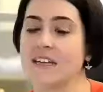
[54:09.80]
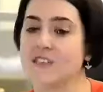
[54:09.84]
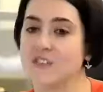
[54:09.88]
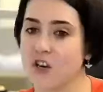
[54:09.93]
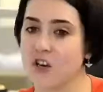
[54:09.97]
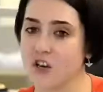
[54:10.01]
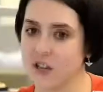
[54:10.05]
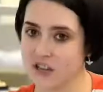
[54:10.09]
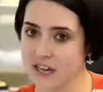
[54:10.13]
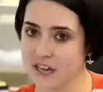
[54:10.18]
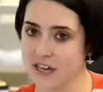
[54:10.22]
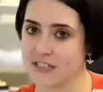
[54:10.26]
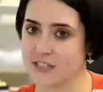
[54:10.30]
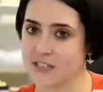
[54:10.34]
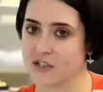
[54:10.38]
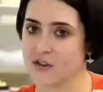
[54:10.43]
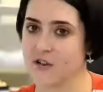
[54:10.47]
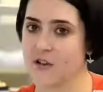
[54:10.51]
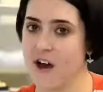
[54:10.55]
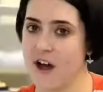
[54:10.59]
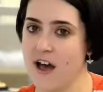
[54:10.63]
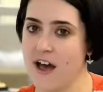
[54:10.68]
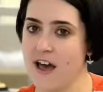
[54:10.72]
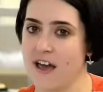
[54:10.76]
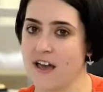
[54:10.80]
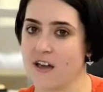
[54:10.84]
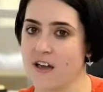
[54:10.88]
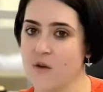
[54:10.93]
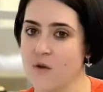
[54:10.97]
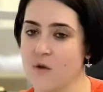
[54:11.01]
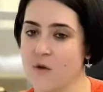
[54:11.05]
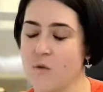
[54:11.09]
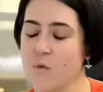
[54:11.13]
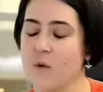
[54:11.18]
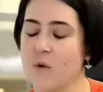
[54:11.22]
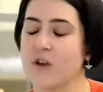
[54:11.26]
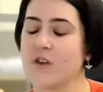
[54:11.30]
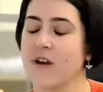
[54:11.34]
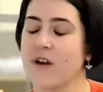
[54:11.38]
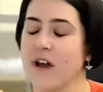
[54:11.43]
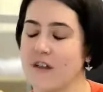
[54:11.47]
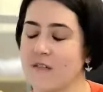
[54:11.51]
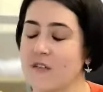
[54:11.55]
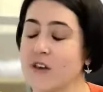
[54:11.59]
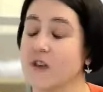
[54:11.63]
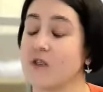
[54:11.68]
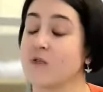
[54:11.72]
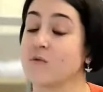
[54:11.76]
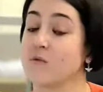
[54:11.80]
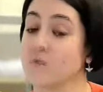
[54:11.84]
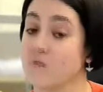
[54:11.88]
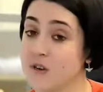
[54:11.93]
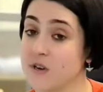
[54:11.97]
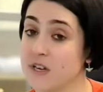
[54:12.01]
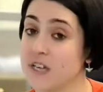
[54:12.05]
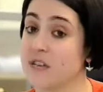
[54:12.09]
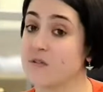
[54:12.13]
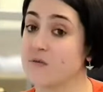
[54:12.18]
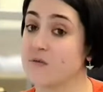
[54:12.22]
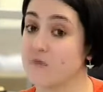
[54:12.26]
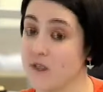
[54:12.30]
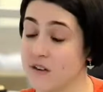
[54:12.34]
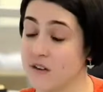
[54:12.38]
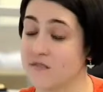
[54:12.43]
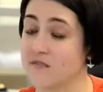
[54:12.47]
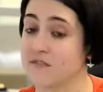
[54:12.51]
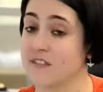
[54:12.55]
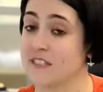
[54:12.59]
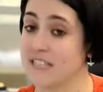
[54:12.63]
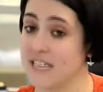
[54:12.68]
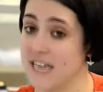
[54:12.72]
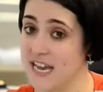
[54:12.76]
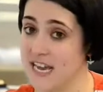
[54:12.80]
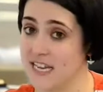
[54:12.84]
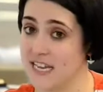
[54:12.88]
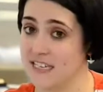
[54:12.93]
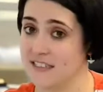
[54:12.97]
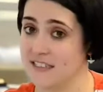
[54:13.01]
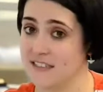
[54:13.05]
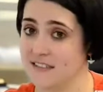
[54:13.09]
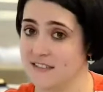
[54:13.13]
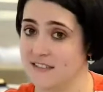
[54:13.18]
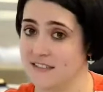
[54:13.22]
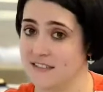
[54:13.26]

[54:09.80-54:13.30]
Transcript: And it's okay to cry when you're having a really rough day.